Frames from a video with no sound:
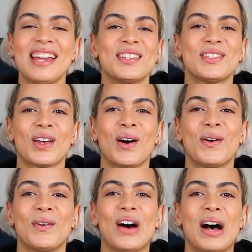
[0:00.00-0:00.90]

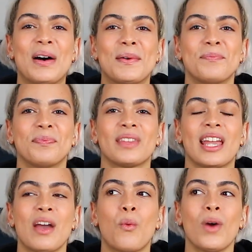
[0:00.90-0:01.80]
So
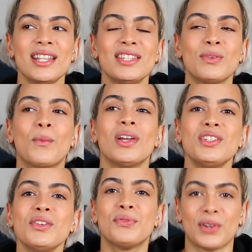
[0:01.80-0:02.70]
once
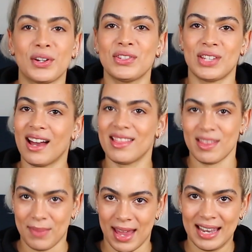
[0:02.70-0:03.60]
you first sit on the
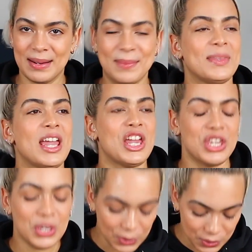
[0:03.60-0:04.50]
bed,
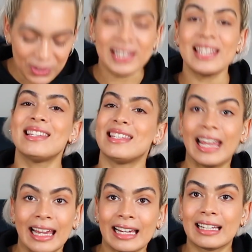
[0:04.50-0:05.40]
you really
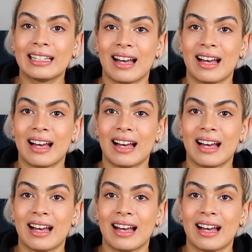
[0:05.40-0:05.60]
sink.